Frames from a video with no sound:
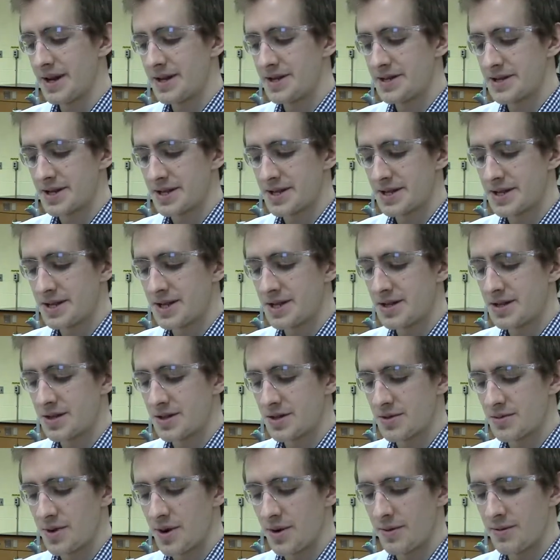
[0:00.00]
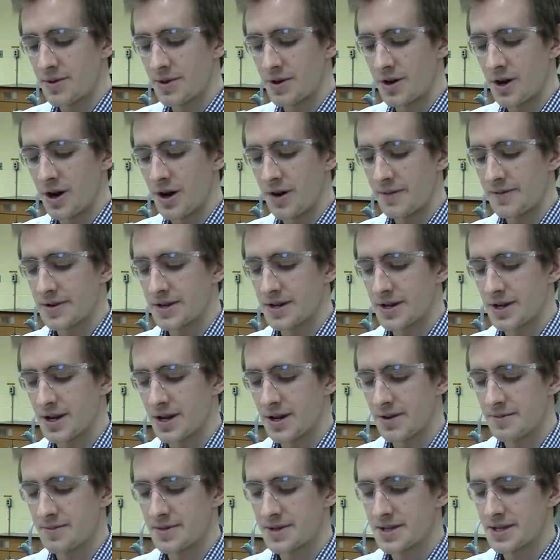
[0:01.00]
As you can see, the thermometer often
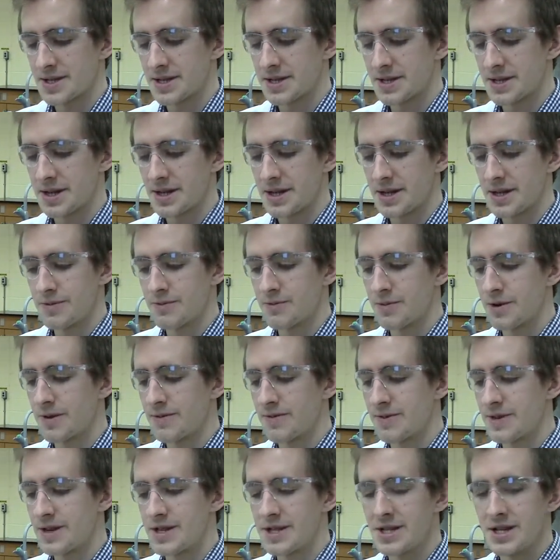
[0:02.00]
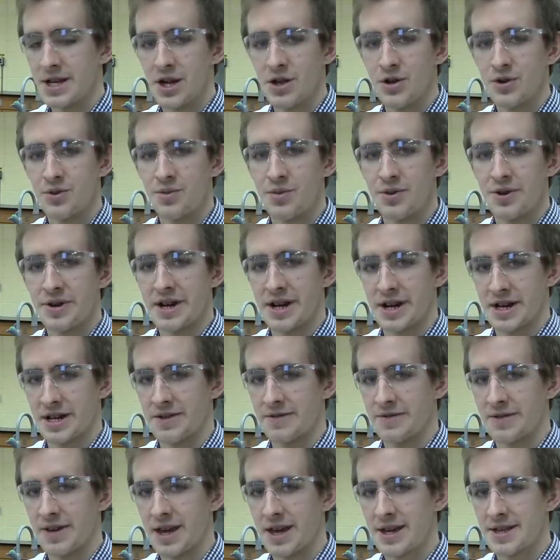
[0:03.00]
comes in one of these yellow
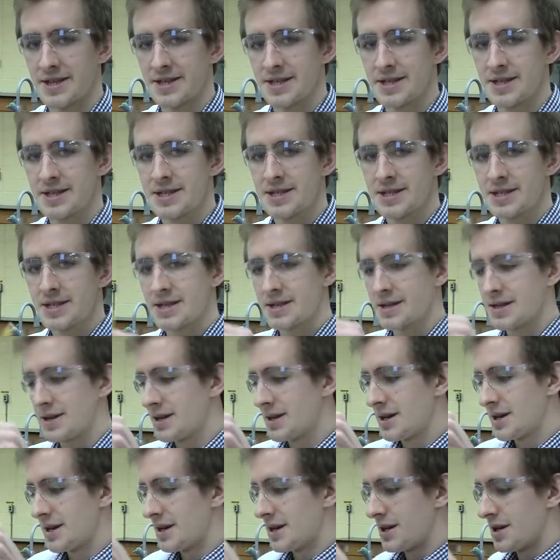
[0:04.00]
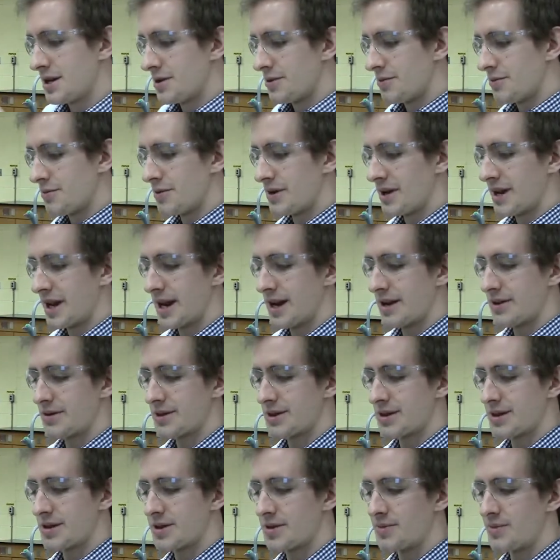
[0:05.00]
protective cases. When
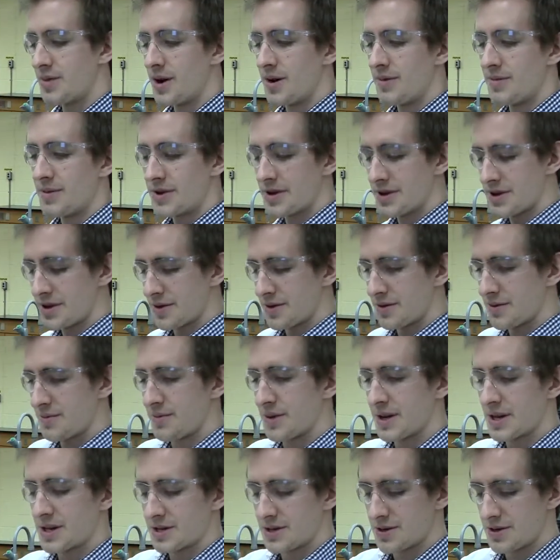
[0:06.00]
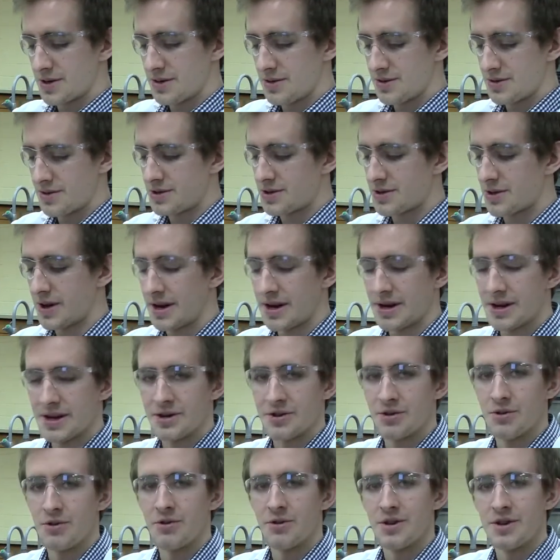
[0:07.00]
handling the thermometer, make sure you try not
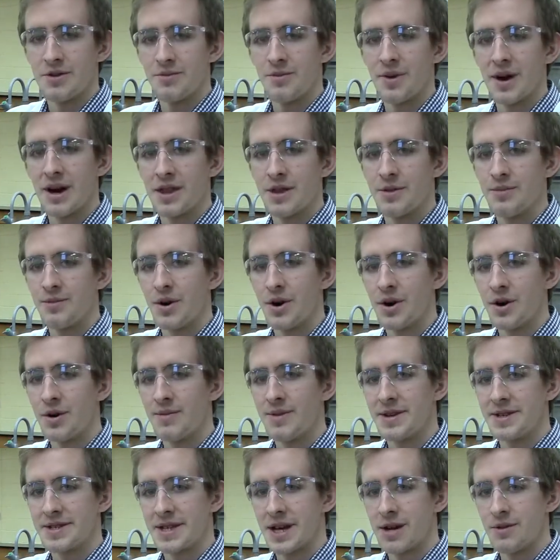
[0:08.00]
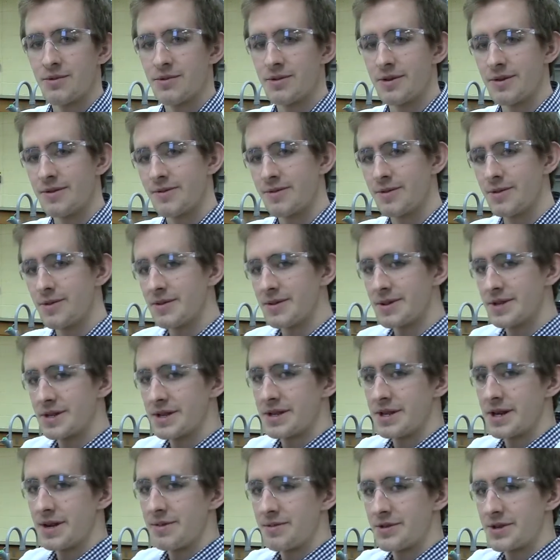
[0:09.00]
to hold it by the bulb as that will influence
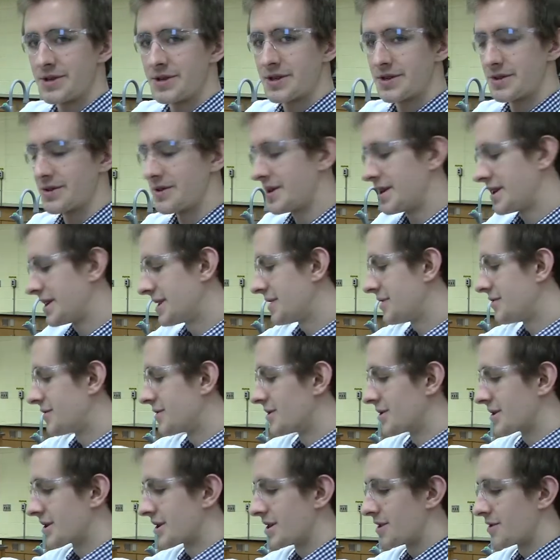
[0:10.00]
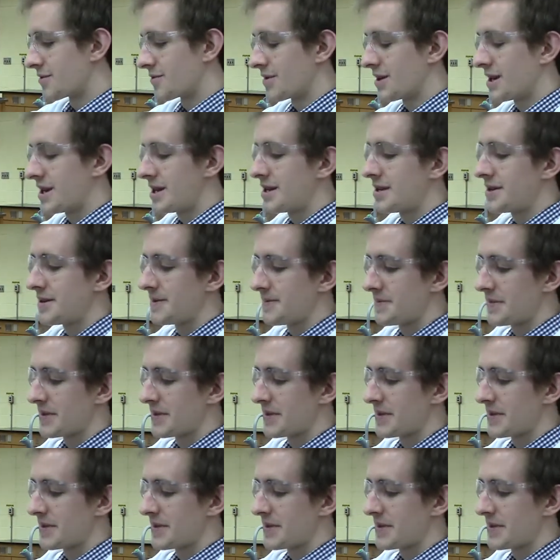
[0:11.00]
the temperature that you are looking to read.